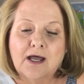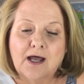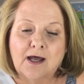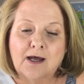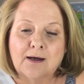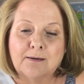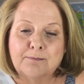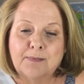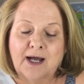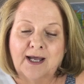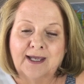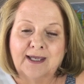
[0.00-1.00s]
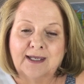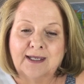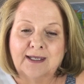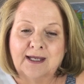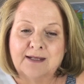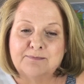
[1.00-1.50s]

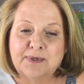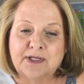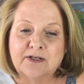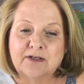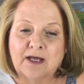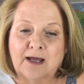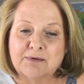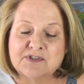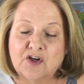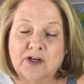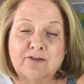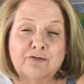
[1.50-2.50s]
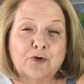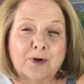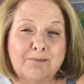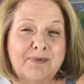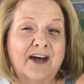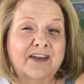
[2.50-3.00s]
I was on it for
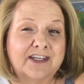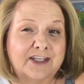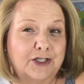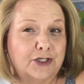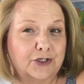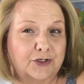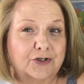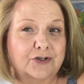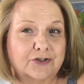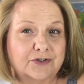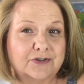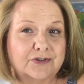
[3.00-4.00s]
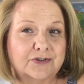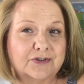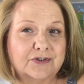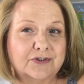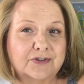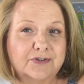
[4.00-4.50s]
about a year.
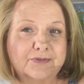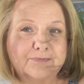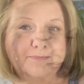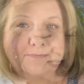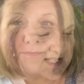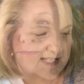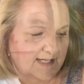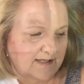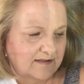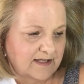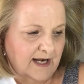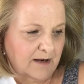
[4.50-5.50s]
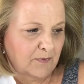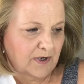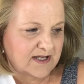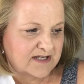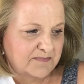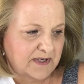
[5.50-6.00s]
I had decided that I
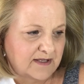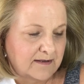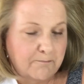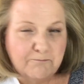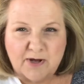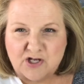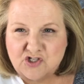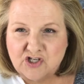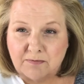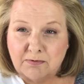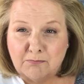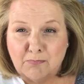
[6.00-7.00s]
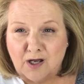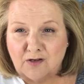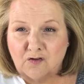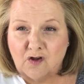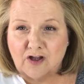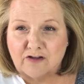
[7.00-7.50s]
wanted to be in the best shape of my
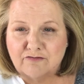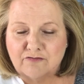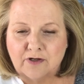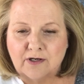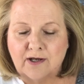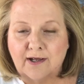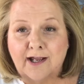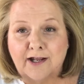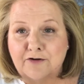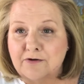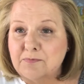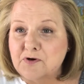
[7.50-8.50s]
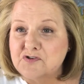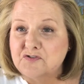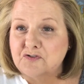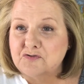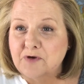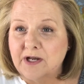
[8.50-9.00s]
life, and I hired a
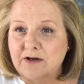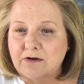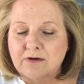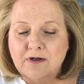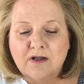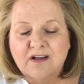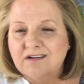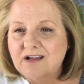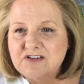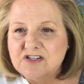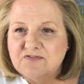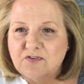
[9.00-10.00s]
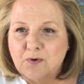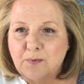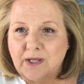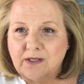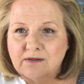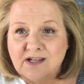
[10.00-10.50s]
personal trainer. Not just for a
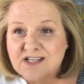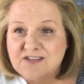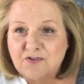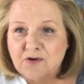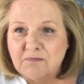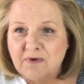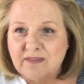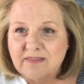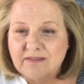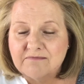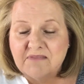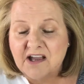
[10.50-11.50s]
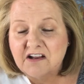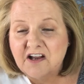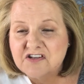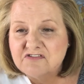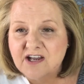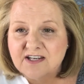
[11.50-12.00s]
week, not just for a month. I
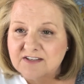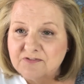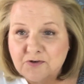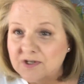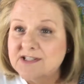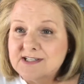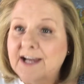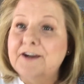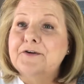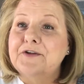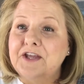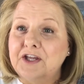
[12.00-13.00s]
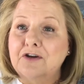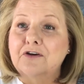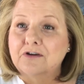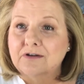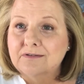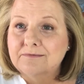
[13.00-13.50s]
contracted for an entire year.